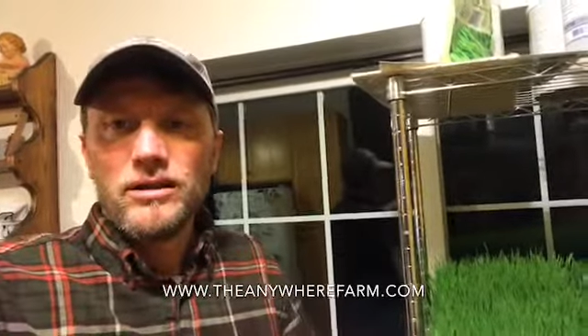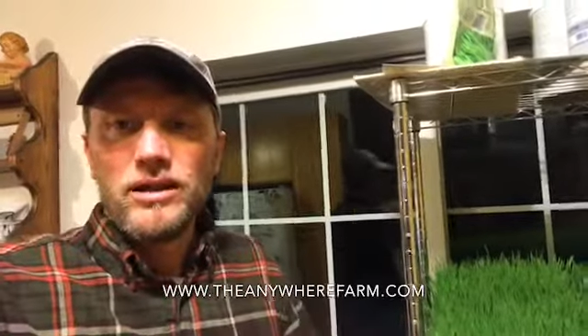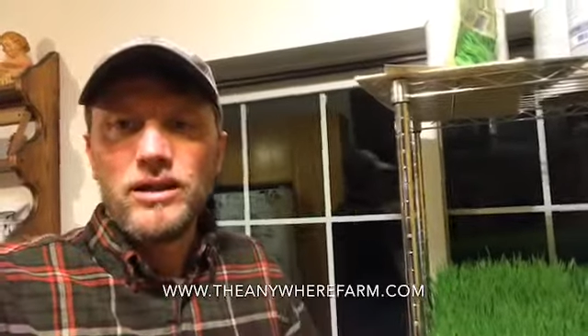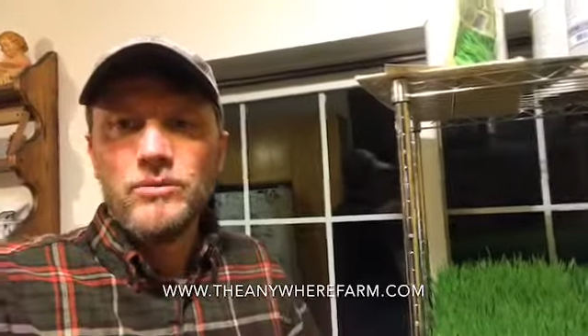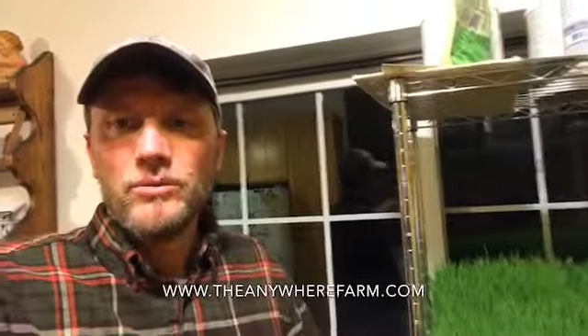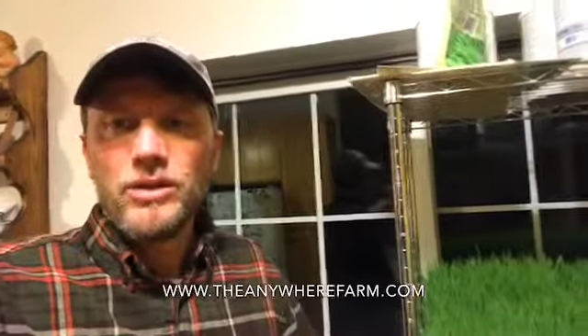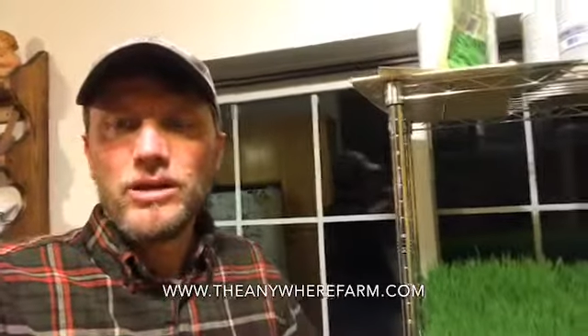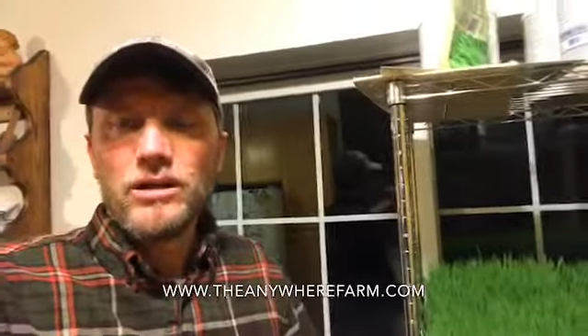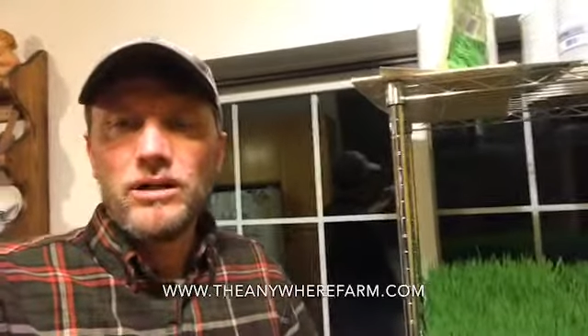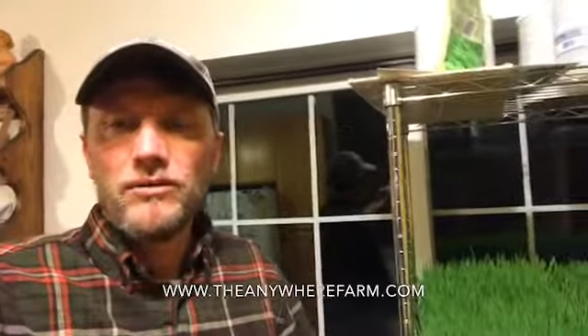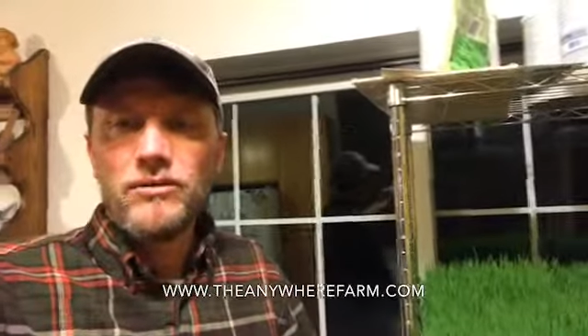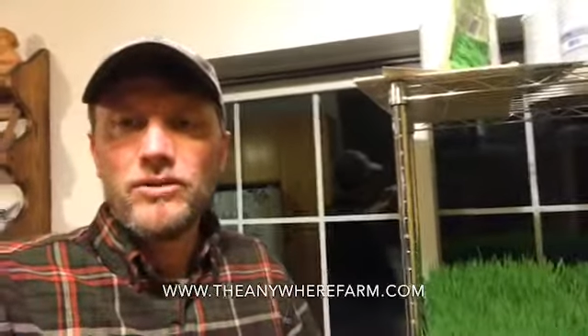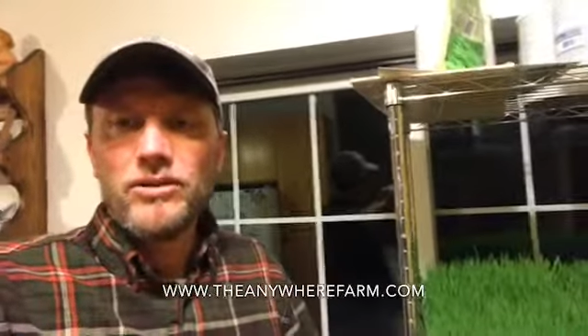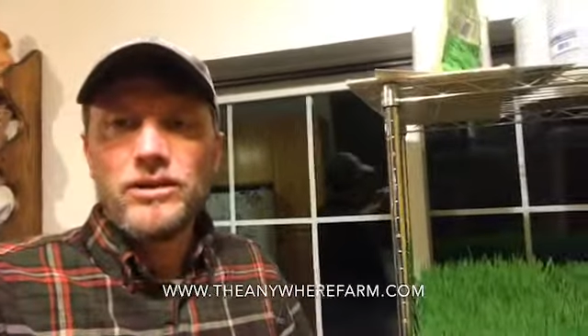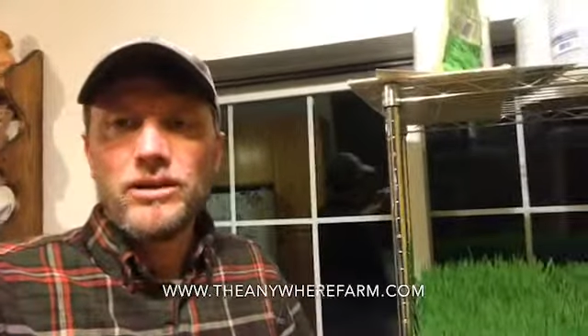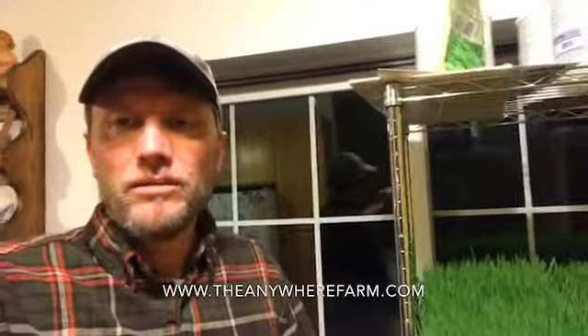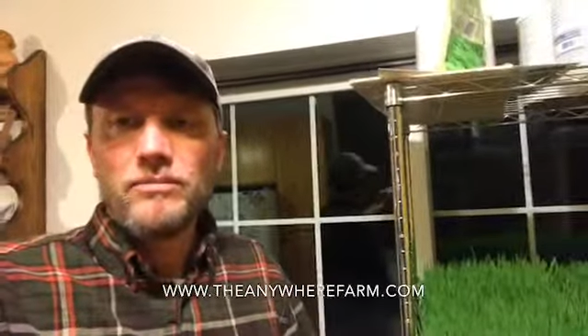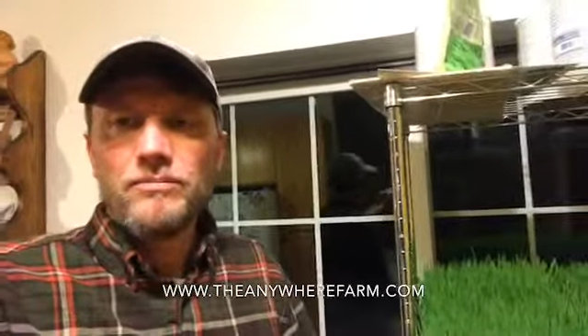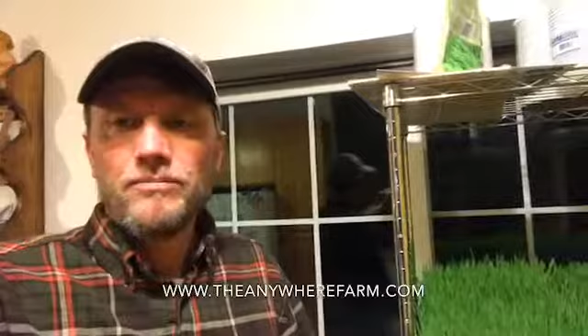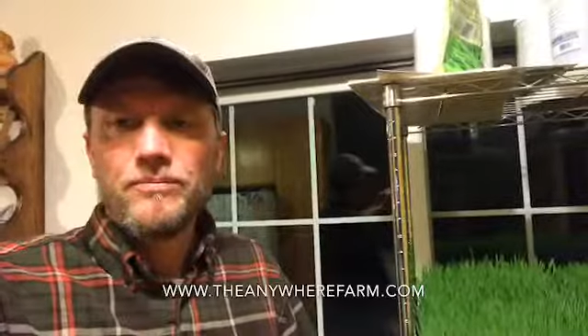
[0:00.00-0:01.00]
and we covered
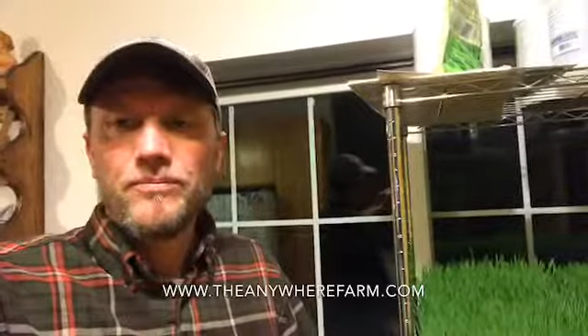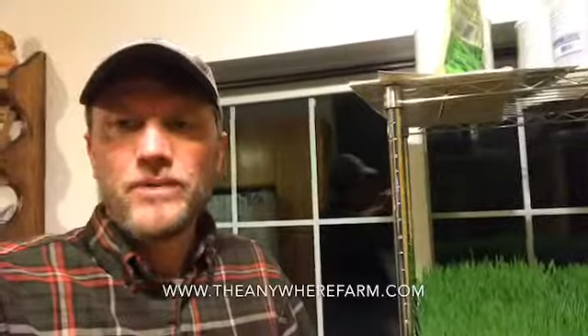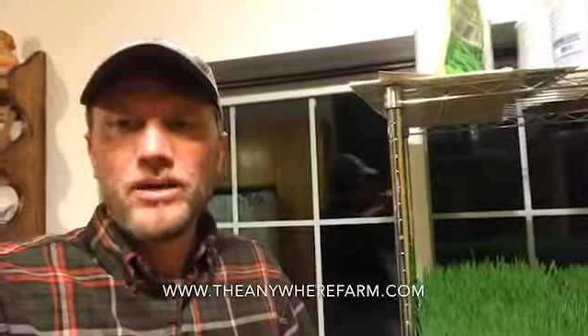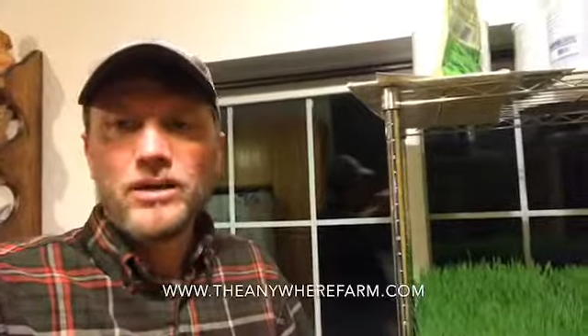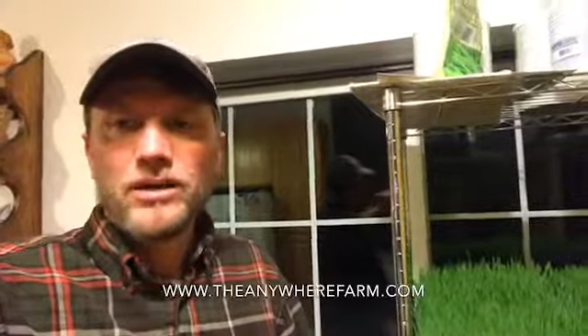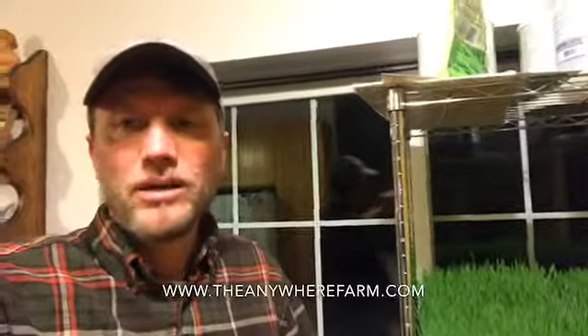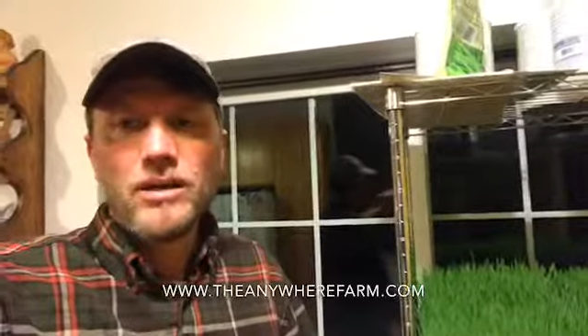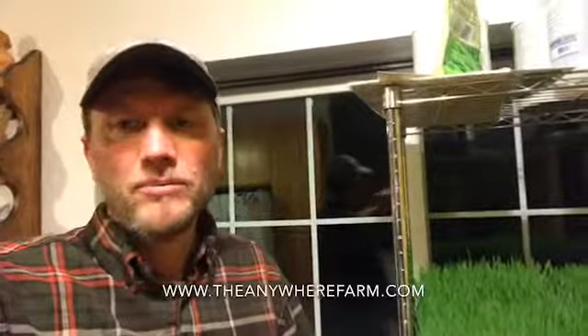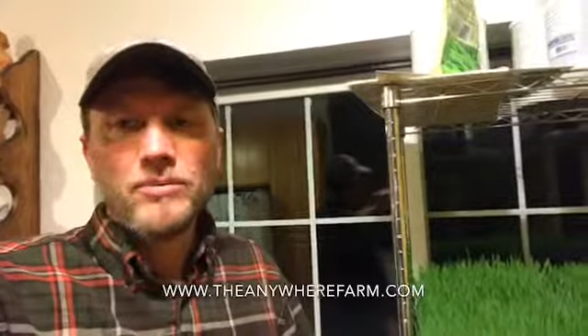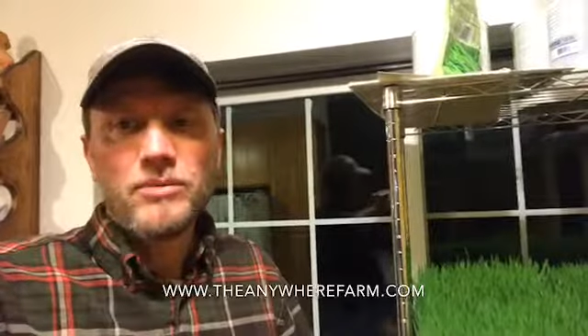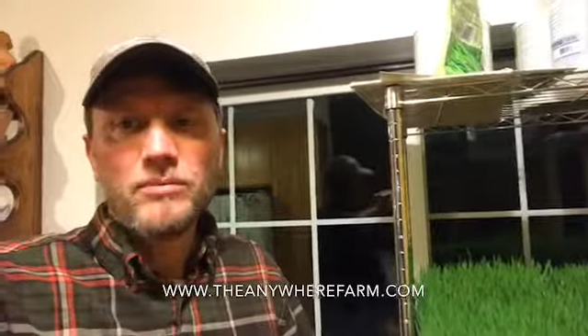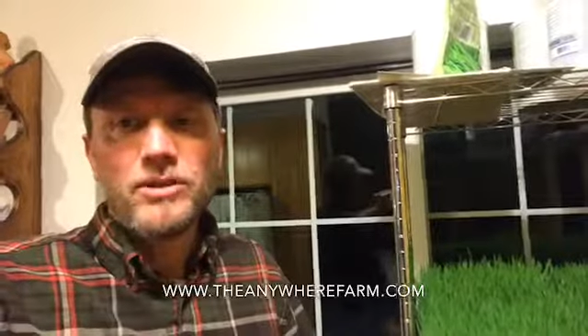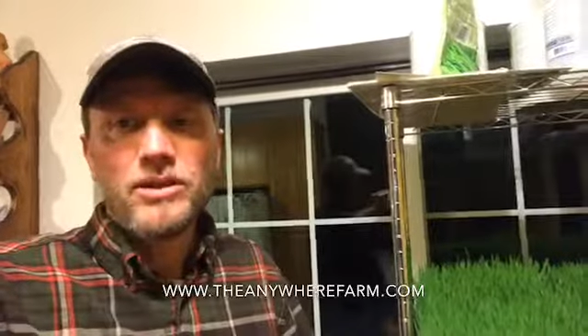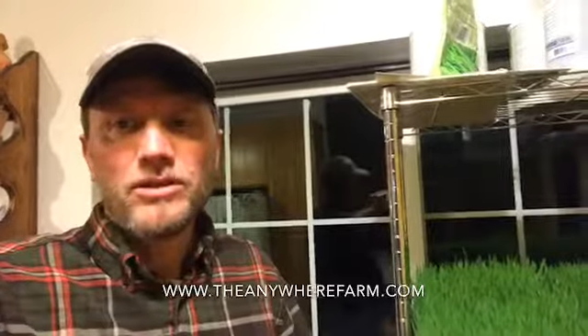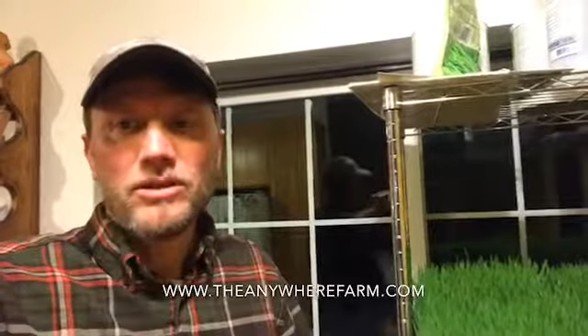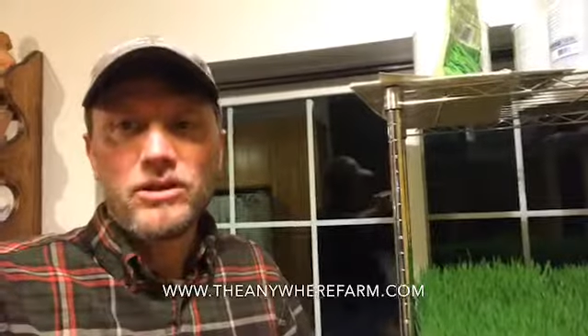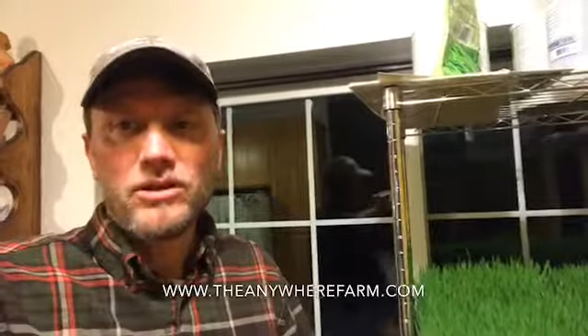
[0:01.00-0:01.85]
them and kept them in